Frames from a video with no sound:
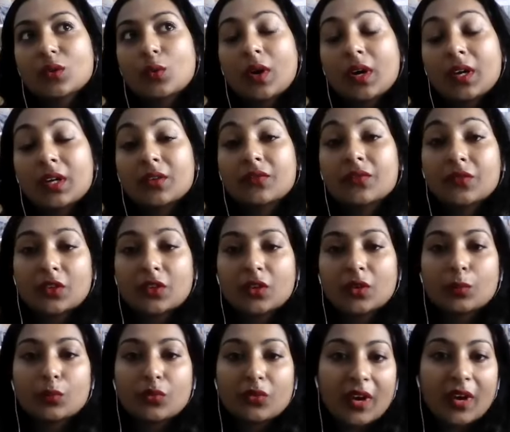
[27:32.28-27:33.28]
quite a
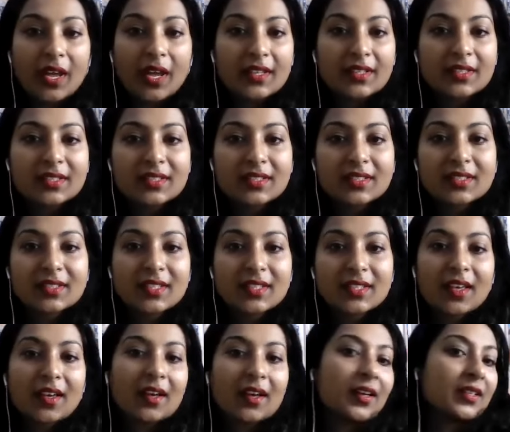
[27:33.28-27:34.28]
few brands
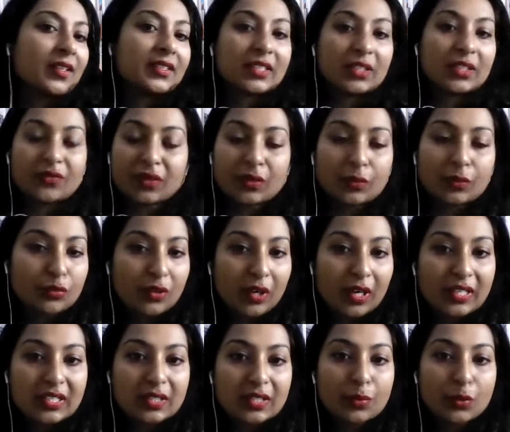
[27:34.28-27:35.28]
at different
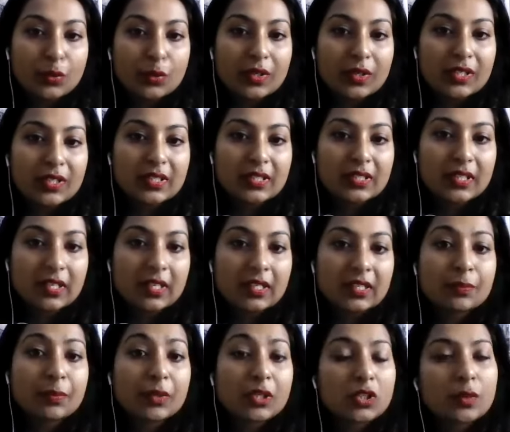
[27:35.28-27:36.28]
price points, and
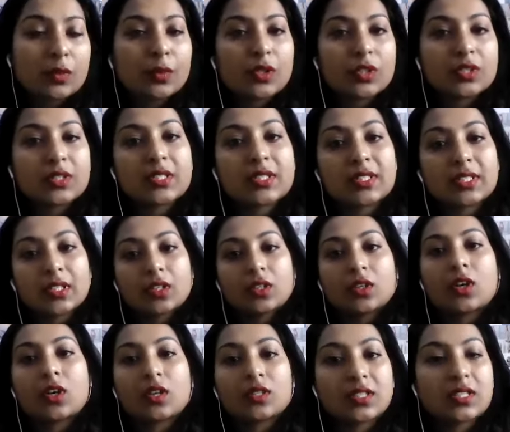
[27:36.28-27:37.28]
especially because it's a
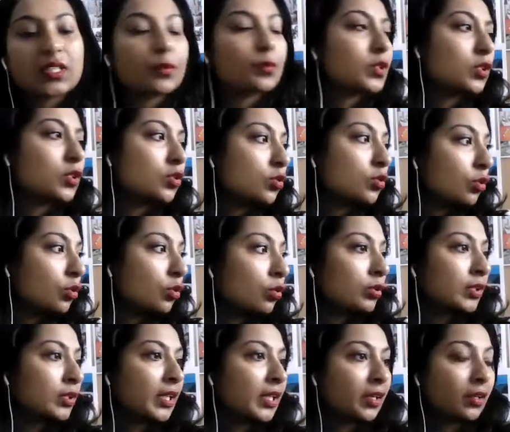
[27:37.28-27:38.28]
concept
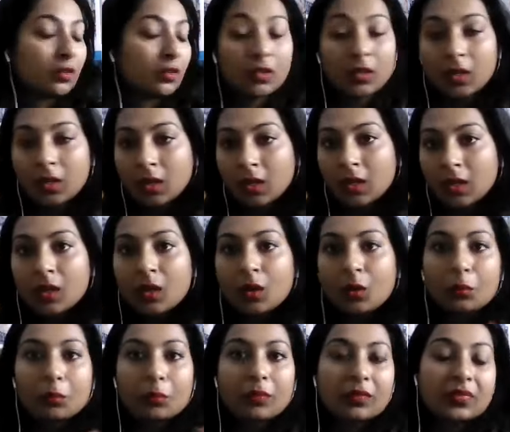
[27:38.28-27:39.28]
store, there are
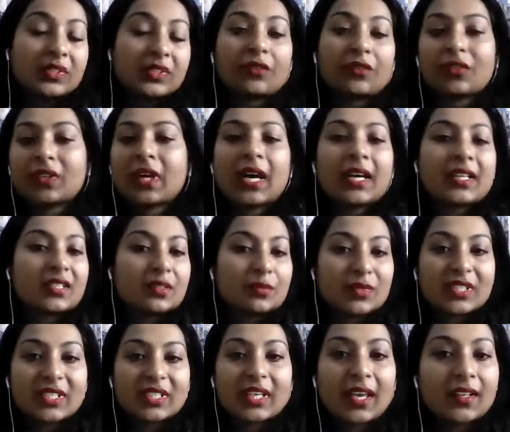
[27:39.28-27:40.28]
different
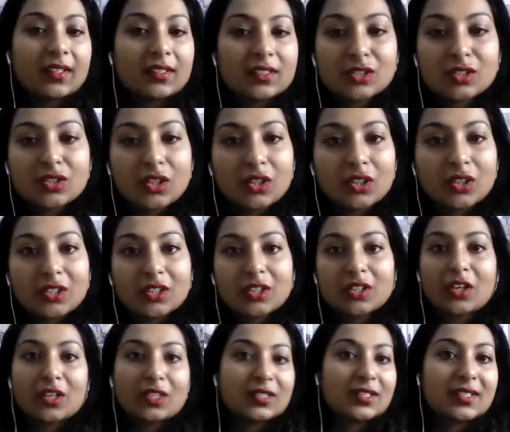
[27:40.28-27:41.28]
items. A candle's not going to
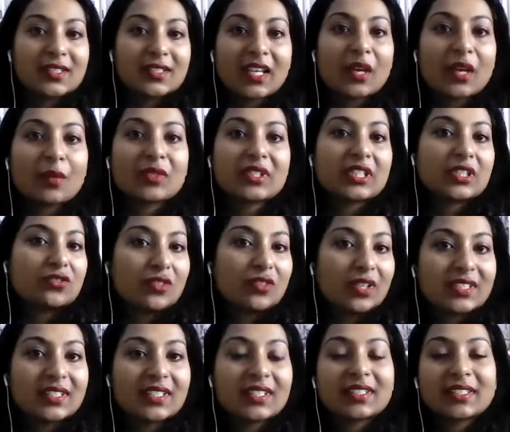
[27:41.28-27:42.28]
cost the same as a
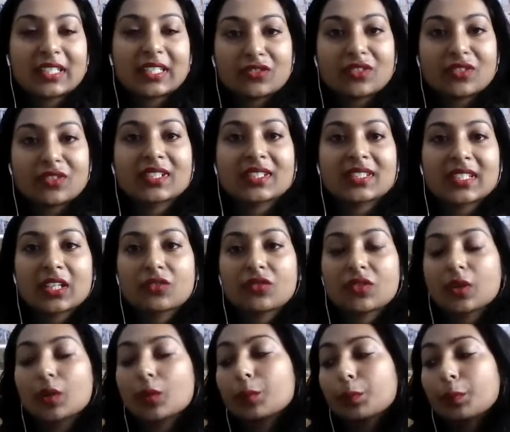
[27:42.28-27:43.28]
dress, etc.,
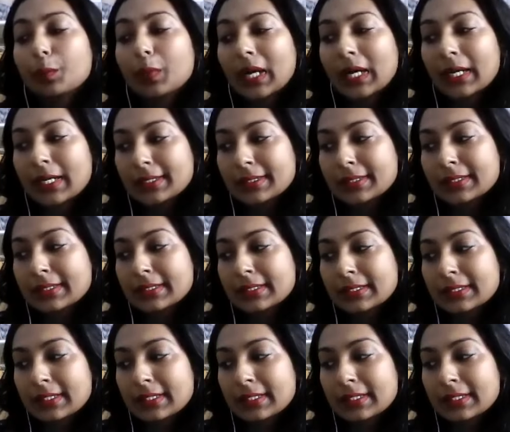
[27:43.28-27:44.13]
etc. But